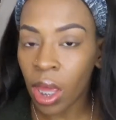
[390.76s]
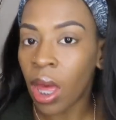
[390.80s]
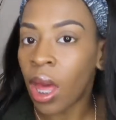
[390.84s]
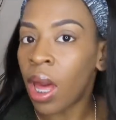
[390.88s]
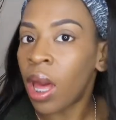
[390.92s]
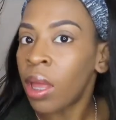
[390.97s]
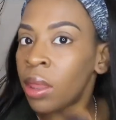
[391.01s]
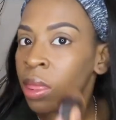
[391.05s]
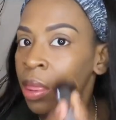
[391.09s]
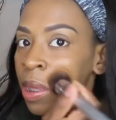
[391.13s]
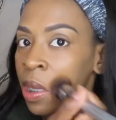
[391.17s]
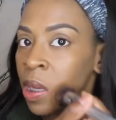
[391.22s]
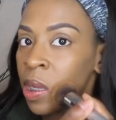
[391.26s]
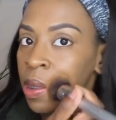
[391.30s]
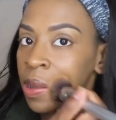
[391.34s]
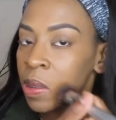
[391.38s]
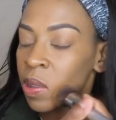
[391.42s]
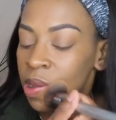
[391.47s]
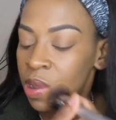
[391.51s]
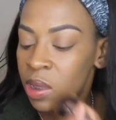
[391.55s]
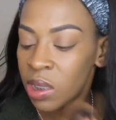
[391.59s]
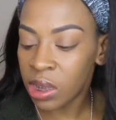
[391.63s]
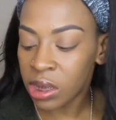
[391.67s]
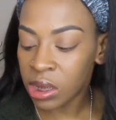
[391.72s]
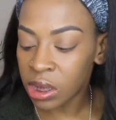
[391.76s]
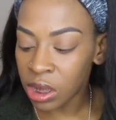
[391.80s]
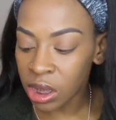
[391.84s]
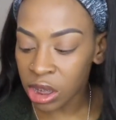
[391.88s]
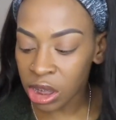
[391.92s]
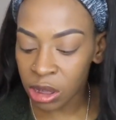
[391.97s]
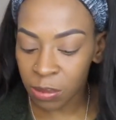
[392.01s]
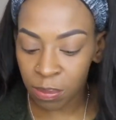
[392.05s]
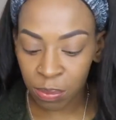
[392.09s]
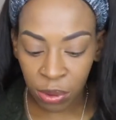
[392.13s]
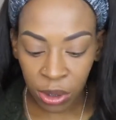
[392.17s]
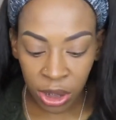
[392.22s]
I think that this
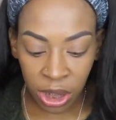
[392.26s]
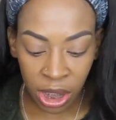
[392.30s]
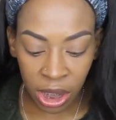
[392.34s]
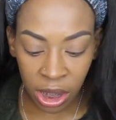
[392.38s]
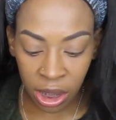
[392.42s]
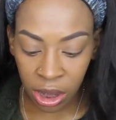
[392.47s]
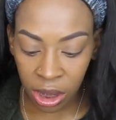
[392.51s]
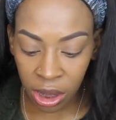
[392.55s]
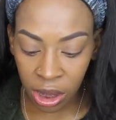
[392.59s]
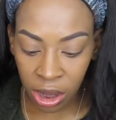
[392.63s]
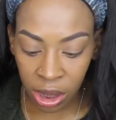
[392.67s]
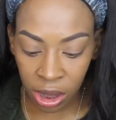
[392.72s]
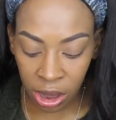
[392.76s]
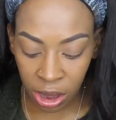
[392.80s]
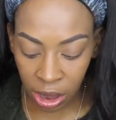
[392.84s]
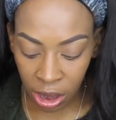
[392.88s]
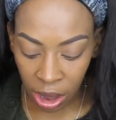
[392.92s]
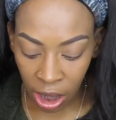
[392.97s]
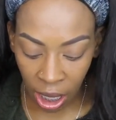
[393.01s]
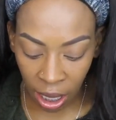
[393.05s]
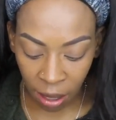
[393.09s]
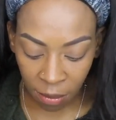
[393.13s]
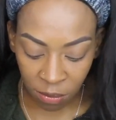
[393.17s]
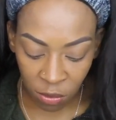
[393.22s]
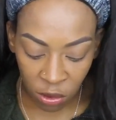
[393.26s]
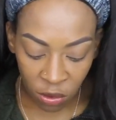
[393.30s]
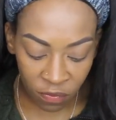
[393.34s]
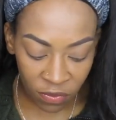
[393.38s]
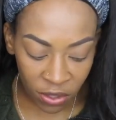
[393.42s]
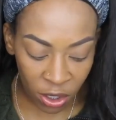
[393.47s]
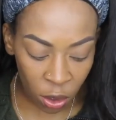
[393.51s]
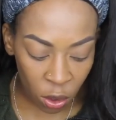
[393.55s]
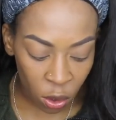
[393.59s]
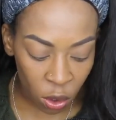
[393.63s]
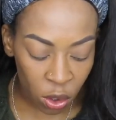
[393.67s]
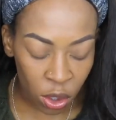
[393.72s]
looks pretty good. I'm
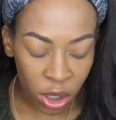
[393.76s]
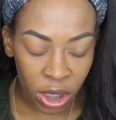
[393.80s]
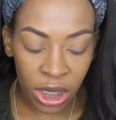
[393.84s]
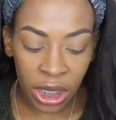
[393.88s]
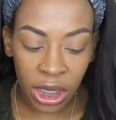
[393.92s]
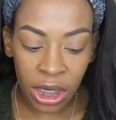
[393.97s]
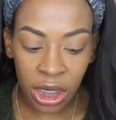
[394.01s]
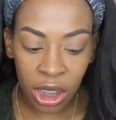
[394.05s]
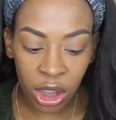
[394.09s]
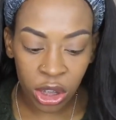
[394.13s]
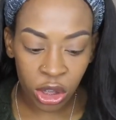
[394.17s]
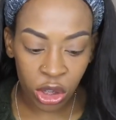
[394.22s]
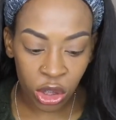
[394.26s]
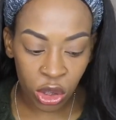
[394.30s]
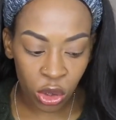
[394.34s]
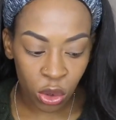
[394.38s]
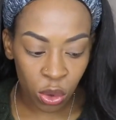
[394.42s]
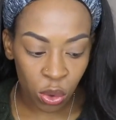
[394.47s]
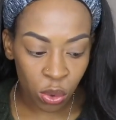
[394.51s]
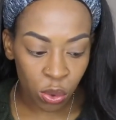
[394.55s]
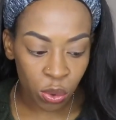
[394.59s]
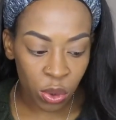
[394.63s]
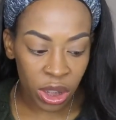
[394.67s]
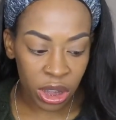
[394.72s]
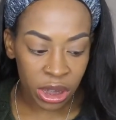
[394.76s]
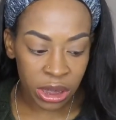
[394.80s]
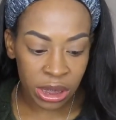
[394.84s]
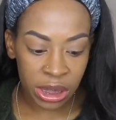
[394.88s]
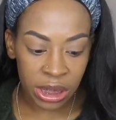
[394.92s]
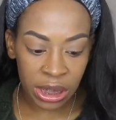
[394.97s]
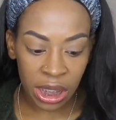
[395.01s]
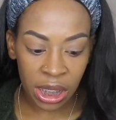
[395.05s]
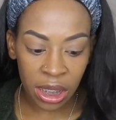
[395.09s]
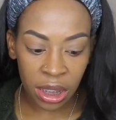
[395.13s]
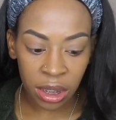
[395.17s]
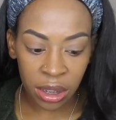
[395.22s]
moving on to
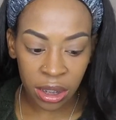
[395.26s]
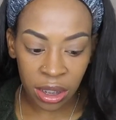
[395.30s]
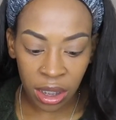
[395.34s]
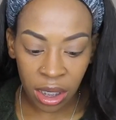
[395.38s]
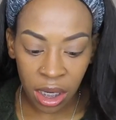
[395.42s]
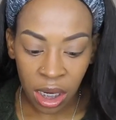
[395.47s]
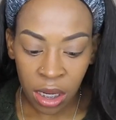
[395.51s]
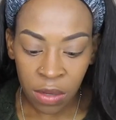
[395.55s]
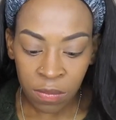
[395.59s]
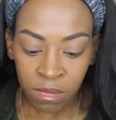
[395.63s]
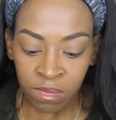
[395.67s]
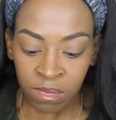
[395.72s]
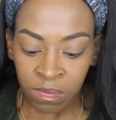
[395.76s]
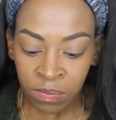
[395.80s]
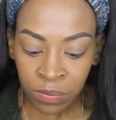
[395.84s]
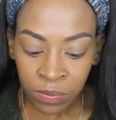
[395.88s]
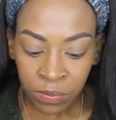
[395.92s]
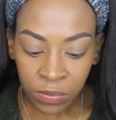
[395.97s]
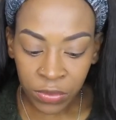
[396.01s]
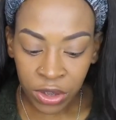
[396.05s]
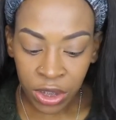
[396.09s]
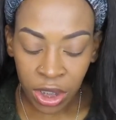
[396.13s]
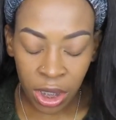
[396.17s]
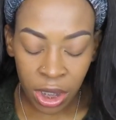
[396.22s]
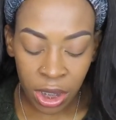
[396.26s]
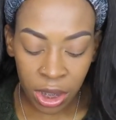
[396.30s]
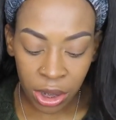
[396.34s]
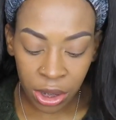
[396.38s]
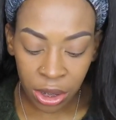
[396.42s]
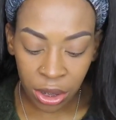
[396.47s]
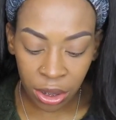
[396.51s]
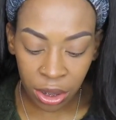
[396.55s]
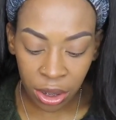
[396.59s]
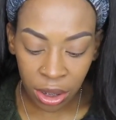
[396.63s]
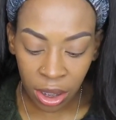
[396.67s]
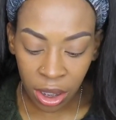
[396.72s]
concealer
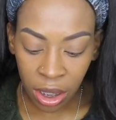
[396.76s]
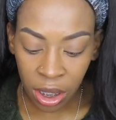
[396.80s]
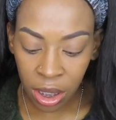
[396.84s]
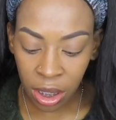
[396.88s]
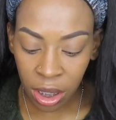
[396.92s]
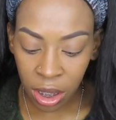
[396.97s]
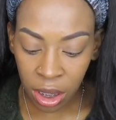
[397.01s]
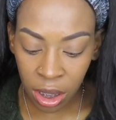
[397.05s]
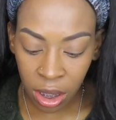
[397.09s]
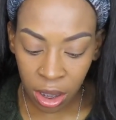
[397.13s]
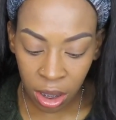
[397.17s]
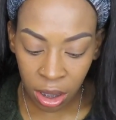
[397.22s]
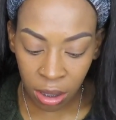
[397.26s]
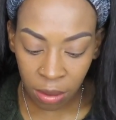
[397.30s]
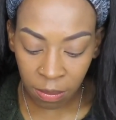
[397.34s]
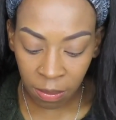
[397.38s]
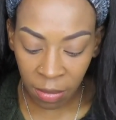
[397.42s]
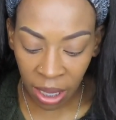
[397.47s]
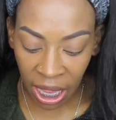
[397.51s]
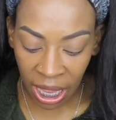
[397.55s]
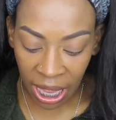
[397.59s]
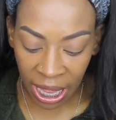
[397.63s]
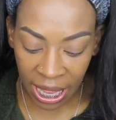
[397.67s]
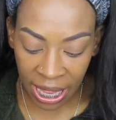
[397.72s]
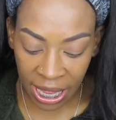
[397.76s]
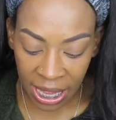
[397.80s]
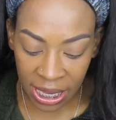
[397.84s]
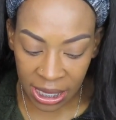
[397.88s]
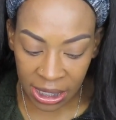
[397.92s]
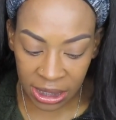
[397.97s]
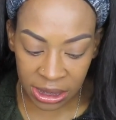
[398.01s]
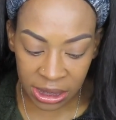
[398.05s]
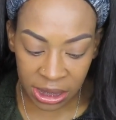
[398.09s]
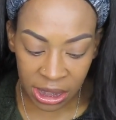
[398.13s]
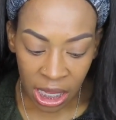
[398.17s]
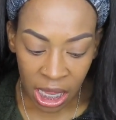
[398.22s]
under my
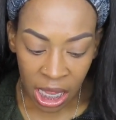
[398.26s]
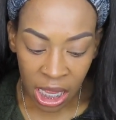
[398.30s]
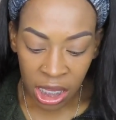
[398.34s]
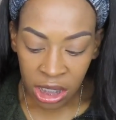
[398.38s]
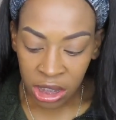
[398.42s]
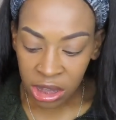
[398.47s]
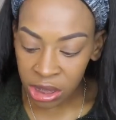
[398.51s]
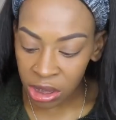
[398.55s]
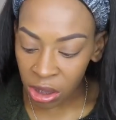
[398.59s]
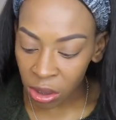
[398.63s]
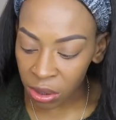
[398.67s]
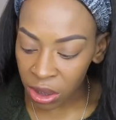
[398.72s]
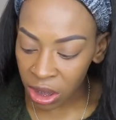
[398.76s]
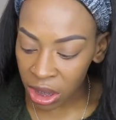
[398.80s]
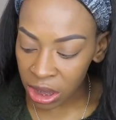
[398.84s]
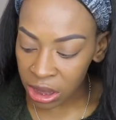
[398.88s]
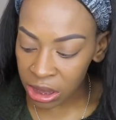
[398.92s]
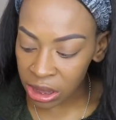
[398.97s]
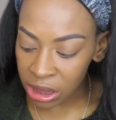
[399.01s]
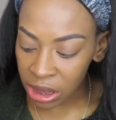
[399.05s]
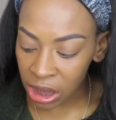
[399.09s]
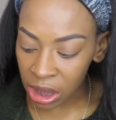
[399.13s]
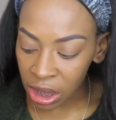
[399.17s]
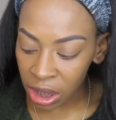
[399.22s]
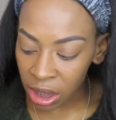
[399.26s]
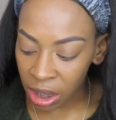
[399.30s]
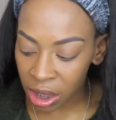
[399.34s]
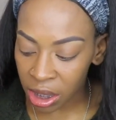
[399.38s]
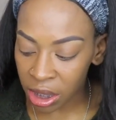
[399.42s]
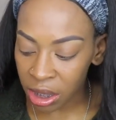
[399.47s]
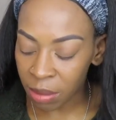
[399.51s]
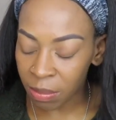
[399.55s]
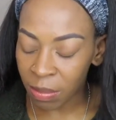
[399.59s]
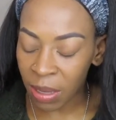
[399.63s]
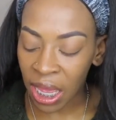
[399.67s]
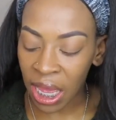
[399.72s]
eyes. So the concealer
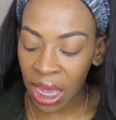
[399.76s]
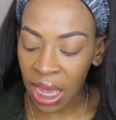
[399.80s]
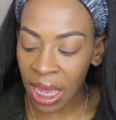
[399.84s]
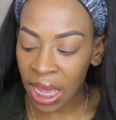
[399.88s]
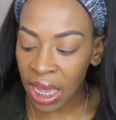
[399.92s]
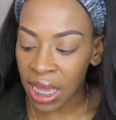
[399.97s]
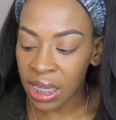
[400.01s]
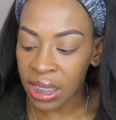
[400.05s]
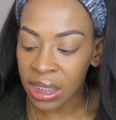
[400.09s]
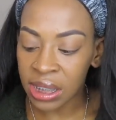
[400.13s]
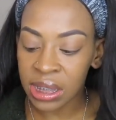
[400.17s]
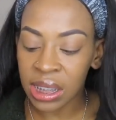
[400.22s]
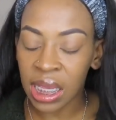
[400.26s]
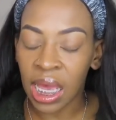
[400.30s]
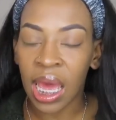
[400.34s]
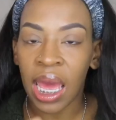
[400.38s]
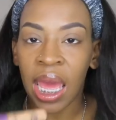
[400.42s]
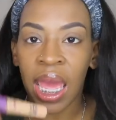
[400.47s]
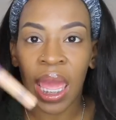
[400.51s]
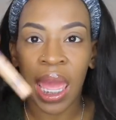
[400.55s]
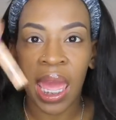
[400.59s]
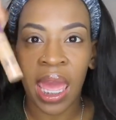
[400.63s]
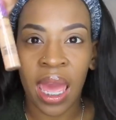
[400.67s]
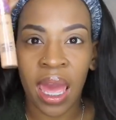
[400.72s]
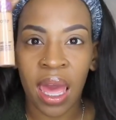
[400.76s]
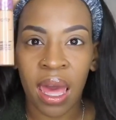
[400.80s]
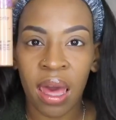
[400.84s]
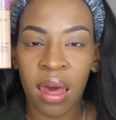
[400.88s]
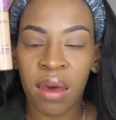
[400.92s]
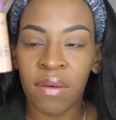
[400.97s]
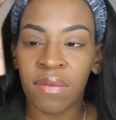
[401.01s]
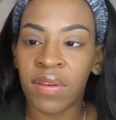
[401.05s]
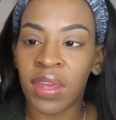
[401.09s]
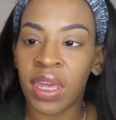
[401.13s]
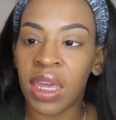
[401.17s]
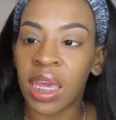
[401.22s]
under my eyes I
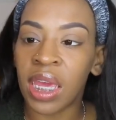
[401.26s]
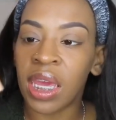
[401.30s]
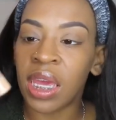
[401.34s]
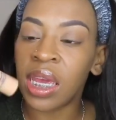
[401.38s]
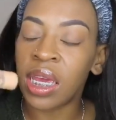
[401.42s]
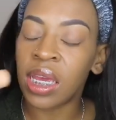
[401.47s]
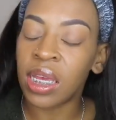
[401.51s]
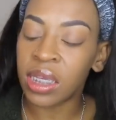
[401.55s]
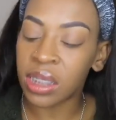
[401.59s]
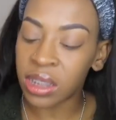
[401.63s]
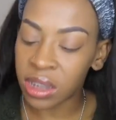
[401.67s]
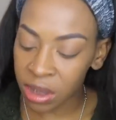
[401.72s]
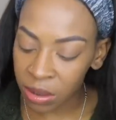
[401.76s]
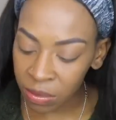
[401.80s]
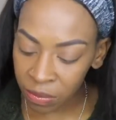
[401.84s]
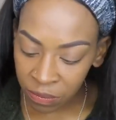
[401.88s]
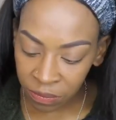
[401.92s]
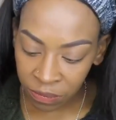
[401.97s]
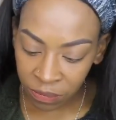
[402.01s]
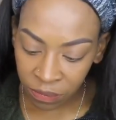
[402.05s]
have is